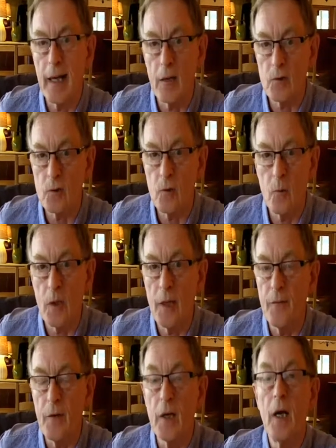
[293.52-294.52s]
council,
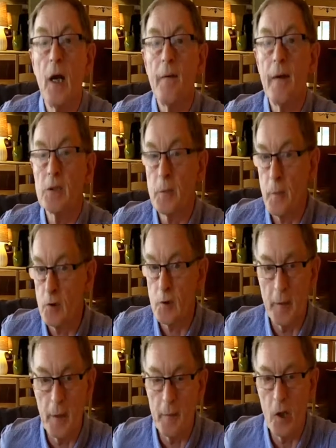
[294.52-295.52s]
whatever. They're
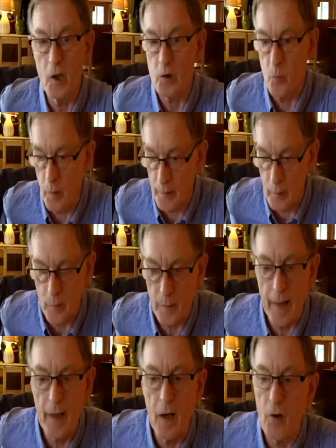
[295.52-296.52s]
supposed to be impartial,
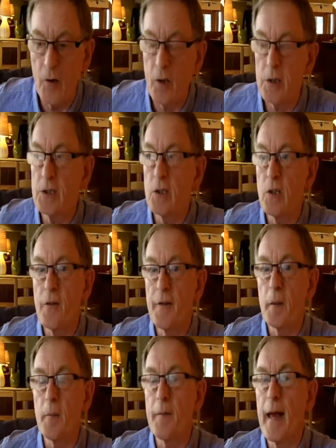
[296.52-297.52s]
whether they are or not is another
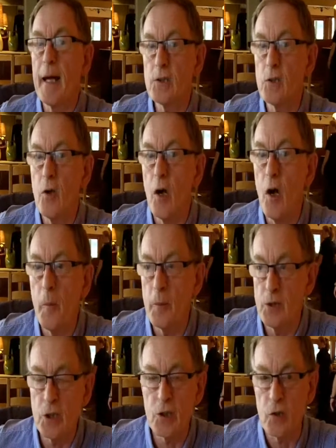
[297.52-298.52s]
thing, but the actual
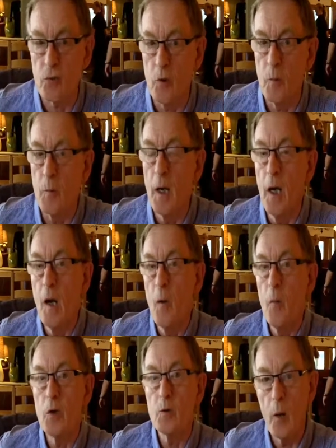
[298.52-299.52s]
opposition group
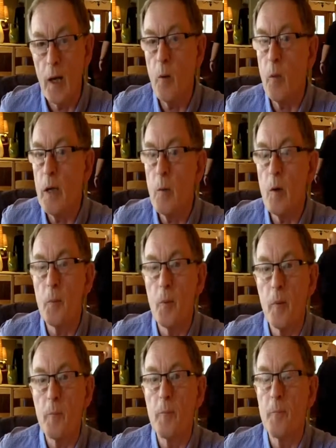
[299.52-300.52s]
was where we were
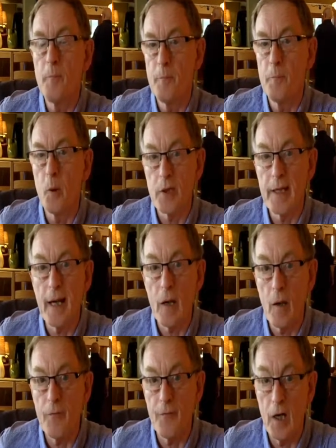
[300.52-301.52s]
putting
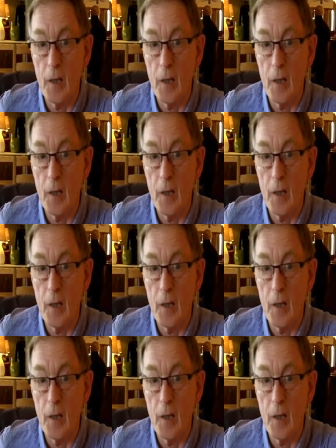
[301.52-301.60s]
our